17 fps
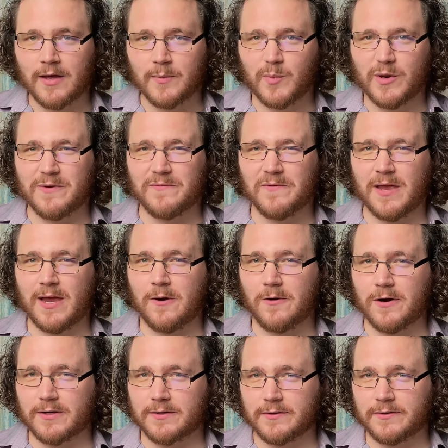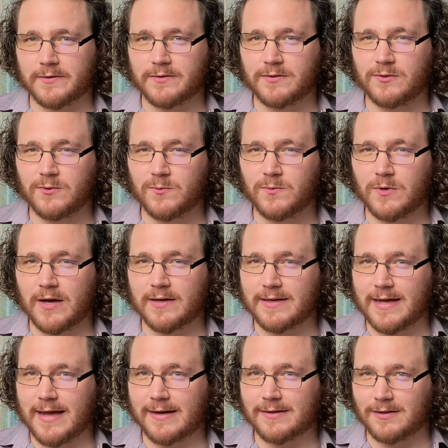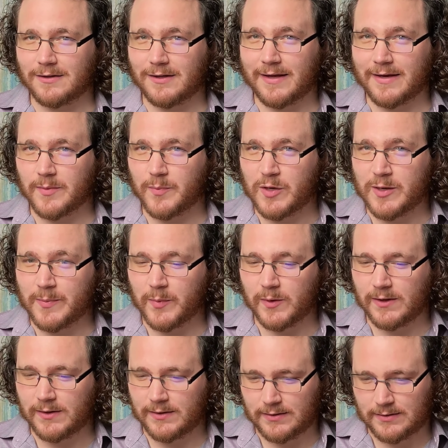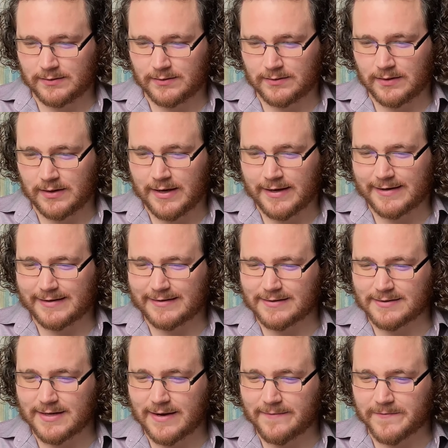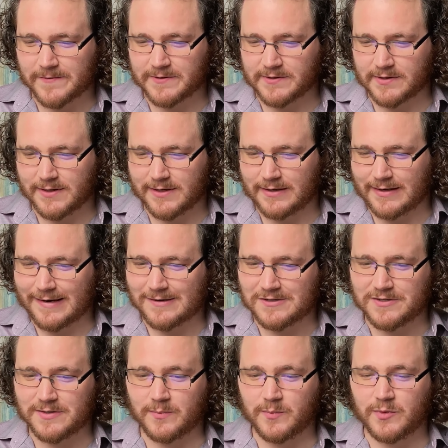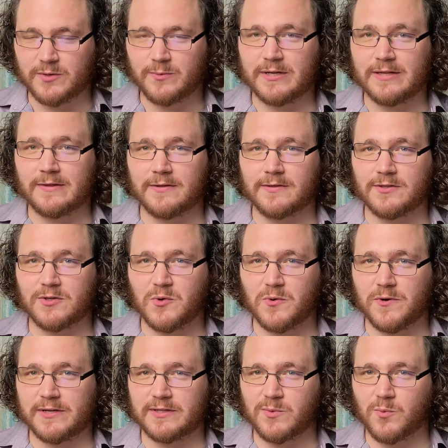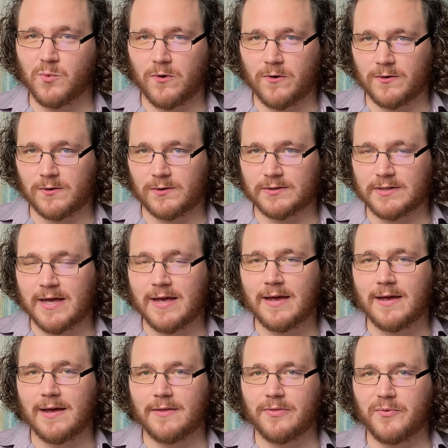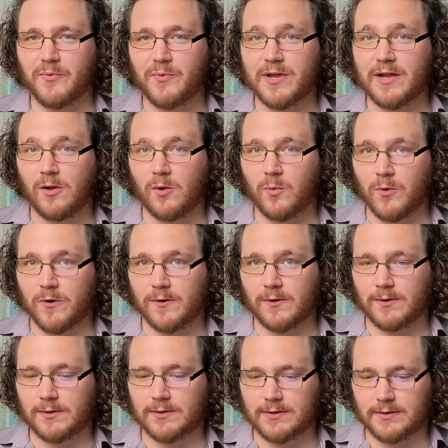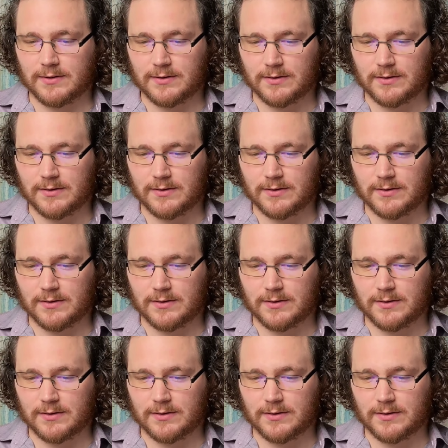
But if characters do not act like people, it severs the connection between the story's world and the real world.